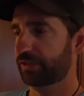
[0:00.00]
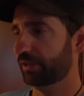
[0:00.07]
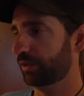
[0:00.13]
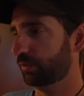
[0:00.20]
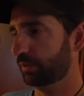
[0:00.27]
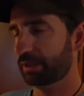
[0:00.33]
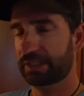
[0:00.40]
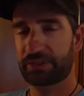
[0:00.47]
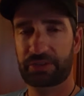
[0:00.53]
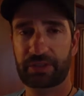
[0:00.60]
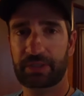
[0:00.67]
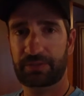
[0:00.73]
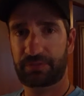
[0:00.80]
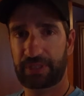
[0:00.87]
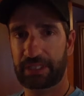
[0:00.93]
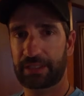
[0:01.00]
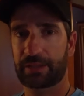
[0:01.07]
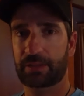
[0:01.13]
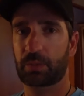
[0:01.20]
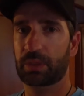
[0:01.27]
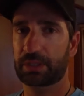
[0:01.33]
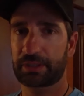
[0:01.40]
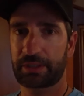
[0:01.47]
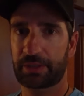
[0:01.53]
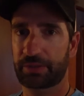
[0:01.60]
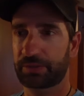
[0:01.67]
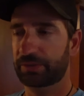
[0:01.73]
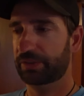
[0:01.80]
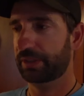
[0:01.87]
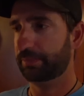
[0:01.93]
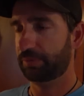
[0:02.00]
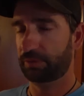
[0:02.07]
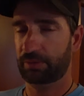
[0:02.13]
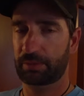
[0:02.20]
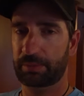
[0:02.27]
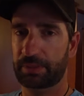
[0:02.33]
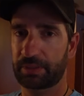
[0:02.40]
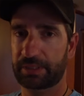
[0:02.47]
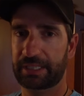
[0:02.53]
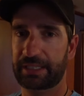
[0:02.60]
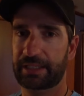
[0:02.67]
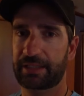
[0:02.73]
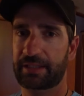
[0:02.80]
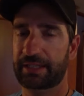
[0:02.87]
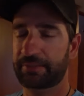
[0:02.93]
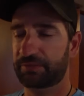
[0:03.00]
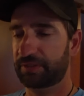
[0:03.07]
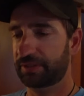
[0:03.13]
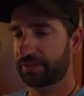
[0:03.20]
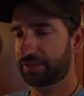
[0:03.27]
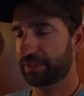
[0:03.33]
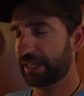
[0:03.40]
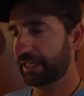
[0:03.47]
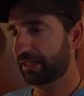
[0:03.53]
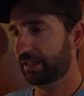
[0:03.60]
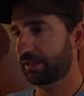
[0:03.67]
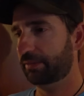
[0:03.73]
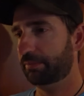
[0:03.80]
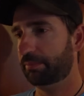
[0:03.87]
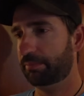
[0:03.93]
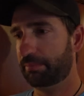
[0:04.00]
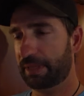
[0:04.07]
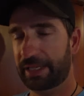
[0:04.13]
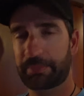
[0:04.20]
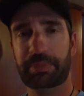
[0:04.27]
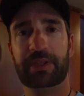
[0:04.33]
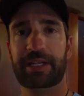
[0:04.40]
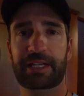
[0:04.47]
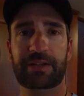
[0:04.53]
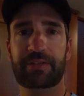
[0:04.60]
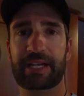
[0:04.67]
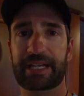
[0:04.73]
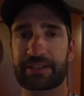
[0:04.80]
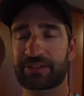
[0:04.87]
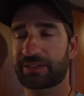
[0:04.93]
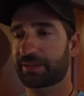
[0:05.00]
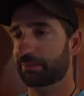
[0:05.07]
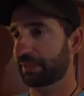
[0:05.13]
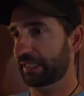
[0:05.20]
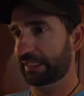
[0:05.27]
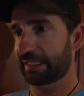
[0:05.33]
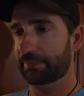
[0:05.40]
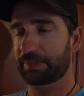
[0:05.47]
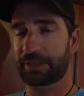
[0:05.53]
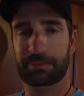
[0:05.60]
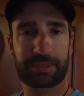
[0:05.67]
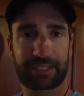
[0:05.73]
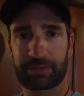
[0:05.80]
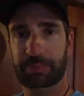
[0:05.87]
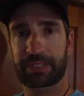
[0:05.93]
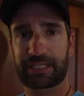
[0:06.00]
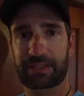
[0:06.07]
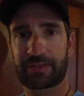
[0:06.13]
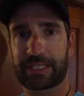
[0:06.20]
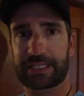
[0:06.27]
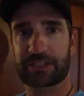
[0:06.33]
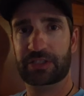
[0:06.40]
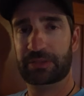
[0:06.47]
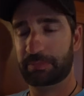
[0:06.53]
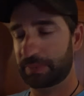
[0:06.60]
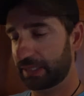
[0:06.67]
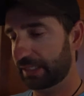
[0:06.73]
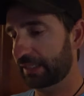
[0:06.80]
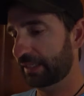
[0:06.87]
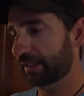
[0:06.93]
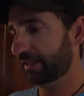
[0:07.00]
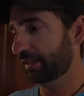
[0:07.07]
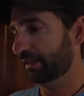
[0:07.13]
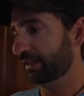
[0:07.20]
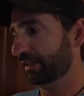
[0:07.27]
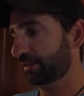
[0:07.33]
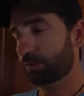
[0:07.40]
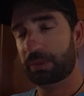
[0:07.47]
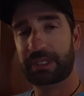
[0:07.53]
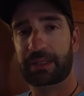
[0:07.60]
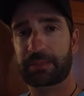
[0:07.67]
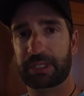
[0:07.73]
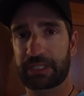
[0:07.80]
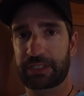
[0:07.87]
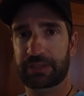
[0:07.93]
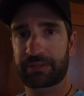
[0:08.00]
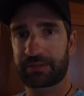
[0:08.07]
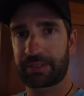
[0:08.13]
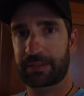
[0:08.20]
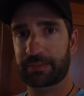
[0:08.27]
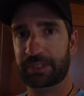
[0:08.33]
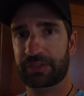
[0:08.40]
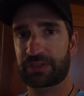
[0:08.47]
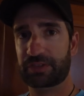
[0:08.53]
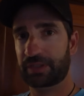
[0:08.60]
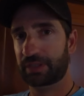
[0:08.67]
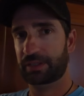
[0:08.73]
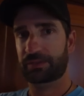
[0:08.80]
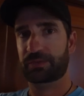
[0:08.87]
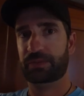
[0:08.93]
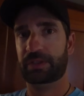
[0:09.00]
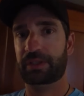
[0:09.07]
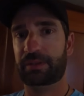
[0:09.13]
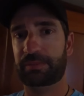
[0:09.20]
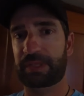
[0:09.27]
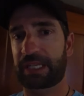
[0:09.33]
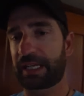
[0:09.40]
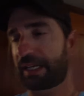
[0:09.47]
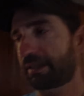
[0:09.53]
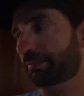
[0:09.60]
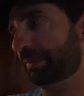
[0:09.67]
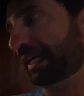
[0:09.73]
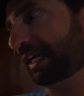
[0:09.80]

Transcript: so we're going to start feeding the water hose up through the bulkhead. I've decided my plan of action. It may not be the best plan of action, but it's what I'm going to do. I'm going to start from the head